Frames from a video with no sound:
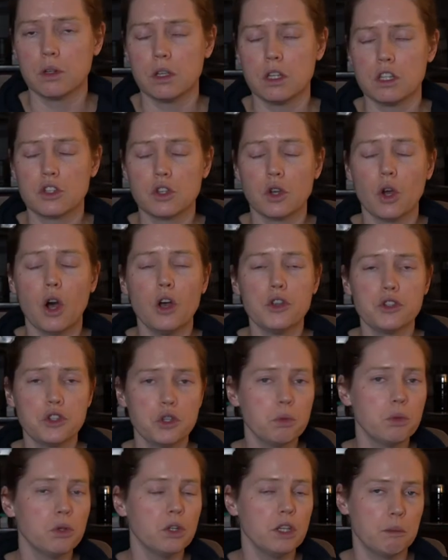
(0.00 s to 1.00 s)
It's
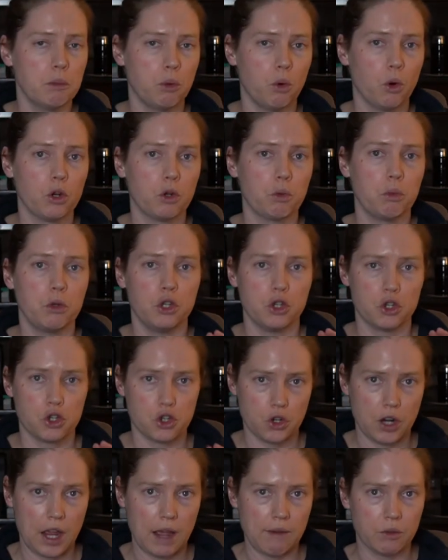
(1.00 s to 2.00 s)
also really important when you're
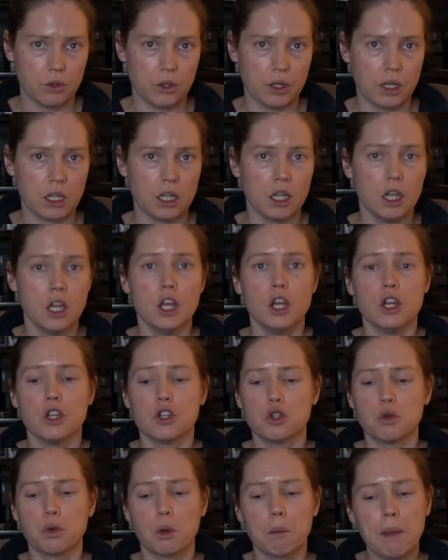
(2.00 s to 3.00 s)
traveling
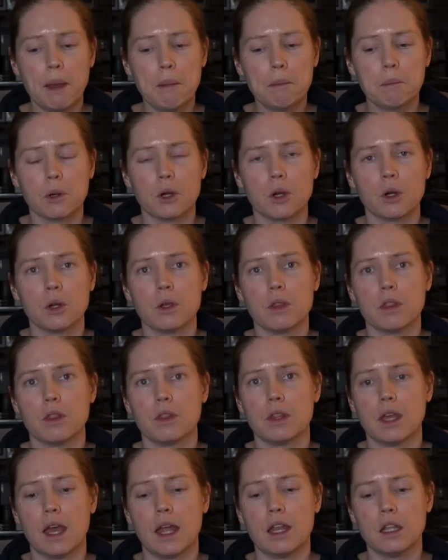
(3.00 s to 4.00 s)
to remember
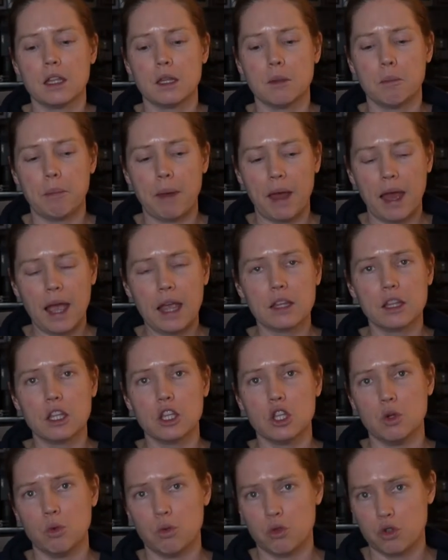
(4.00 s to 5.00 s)
that the bag that
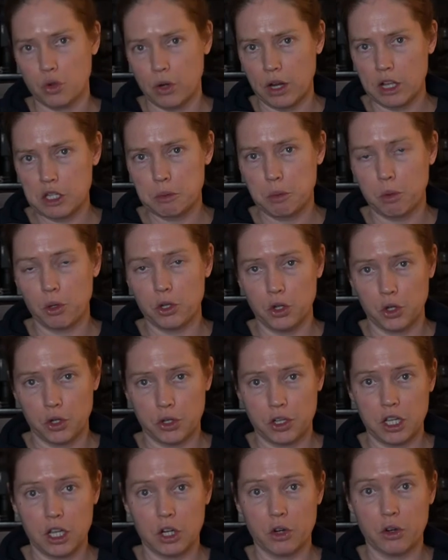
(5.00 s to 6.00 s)
you transport your
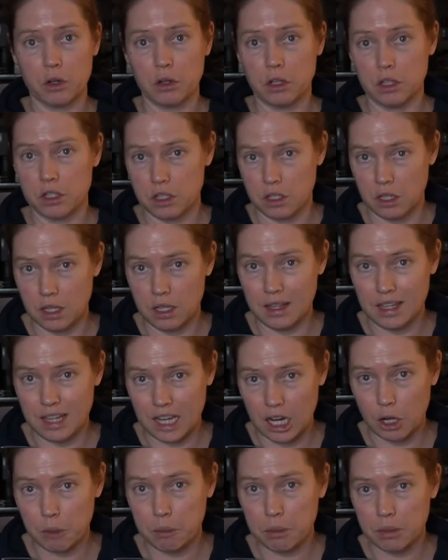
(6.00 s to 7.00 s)
gear in the
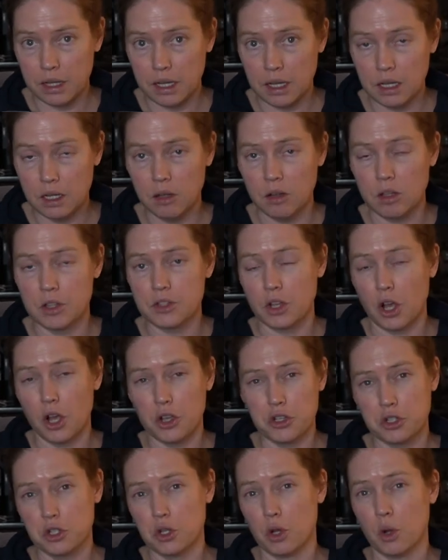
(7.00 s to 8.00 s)
airplane is
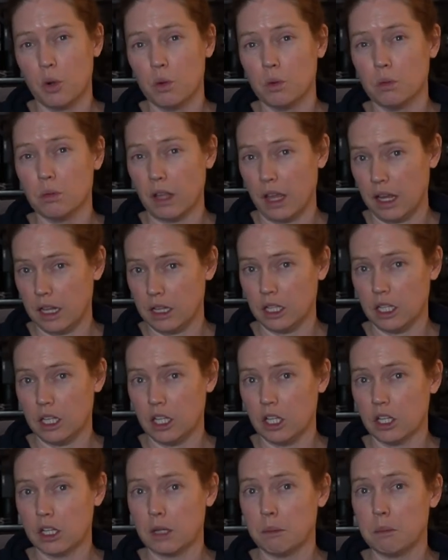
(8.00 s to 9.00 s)
also likely
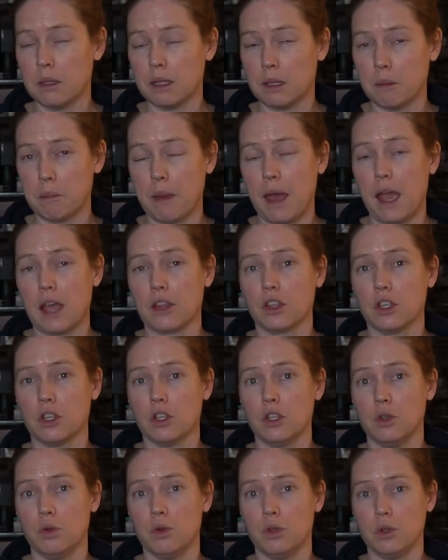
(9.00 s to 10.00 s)
going to be the bag that
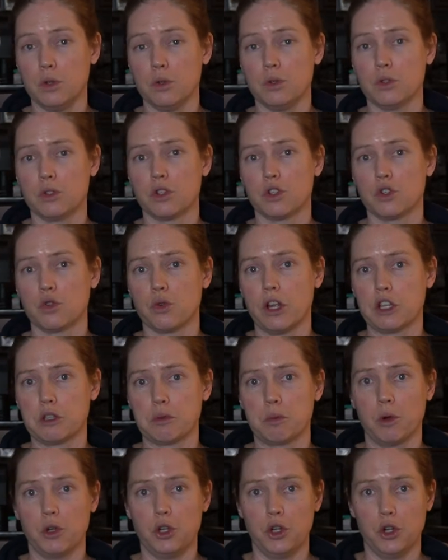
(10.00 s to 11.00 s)
you use to
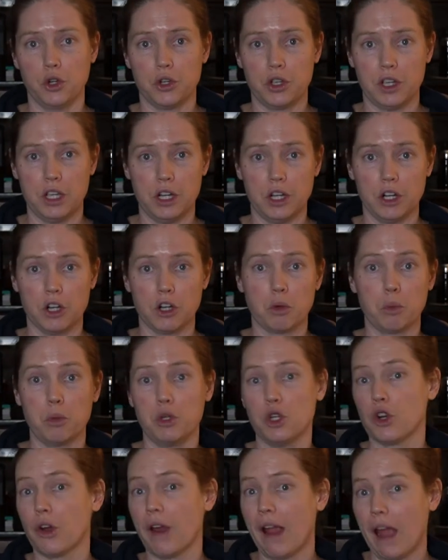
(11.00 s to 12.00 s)
transport your gear when
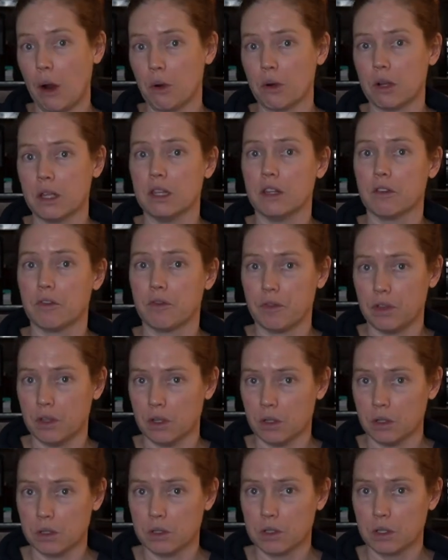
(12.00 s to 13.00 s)
you're out in the
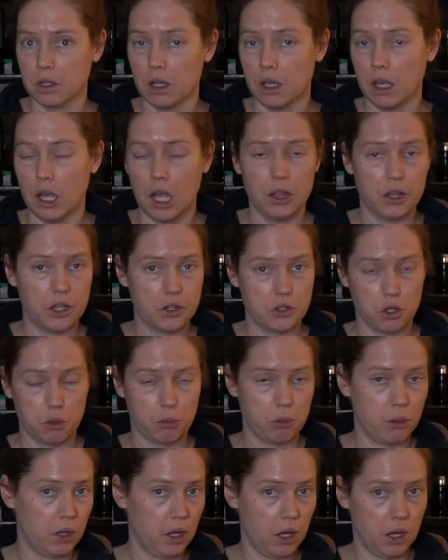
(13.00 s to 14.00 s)
field, unless you're
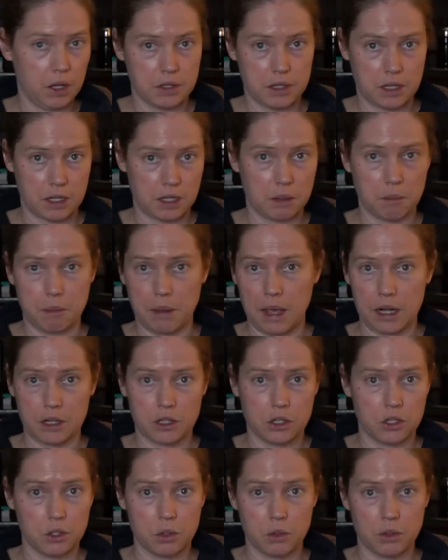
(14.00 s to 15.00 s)
bringing a second bag
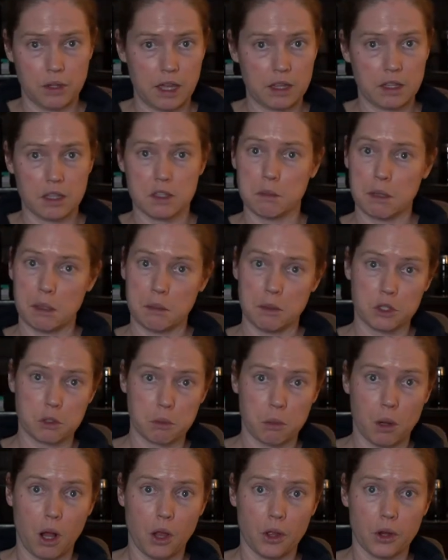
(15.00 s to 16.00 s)
to do that that's maybe
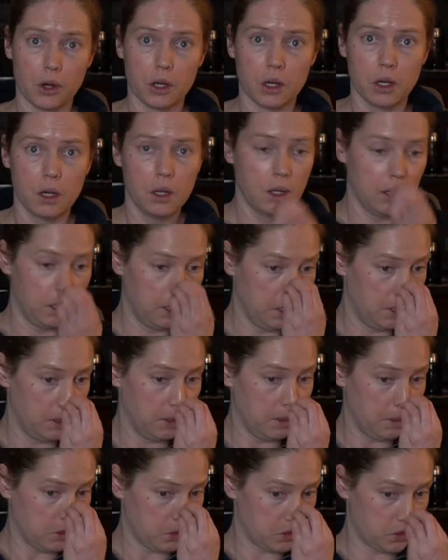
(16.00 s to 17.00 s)
smaller.
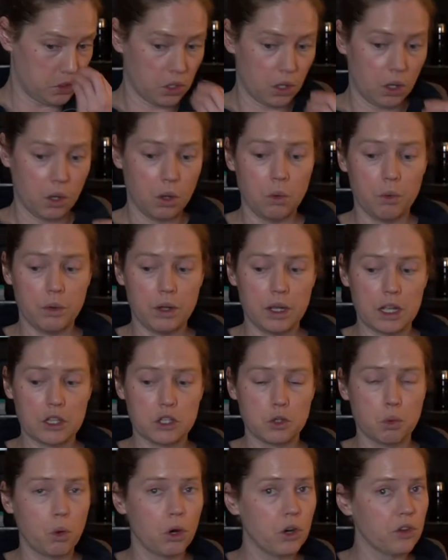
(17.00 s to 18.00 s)
So
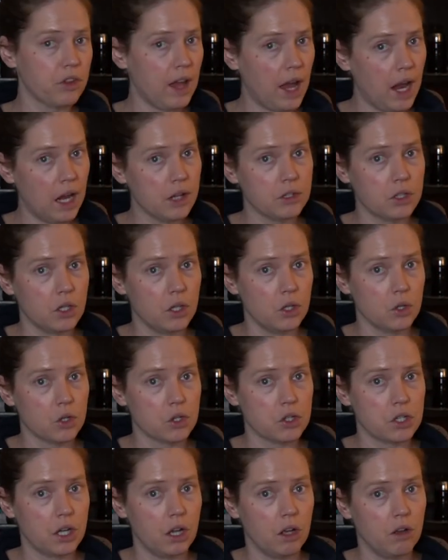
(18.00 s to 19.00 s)
it's worth asking
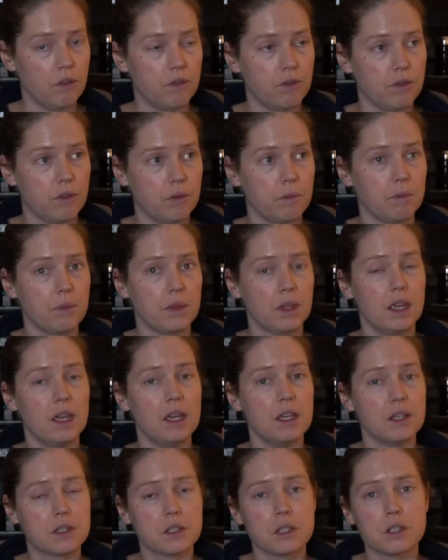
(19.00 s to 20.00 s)
yourself,
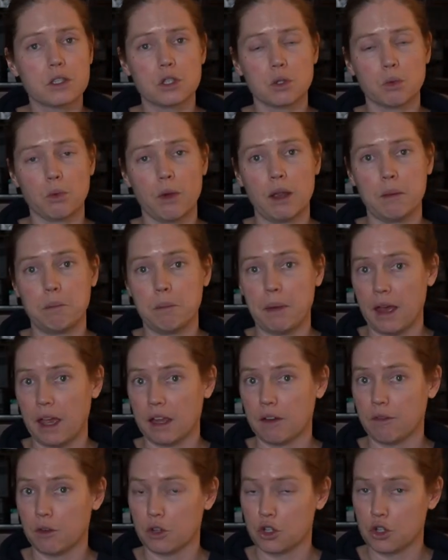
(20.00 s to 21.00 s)
is this the right bag for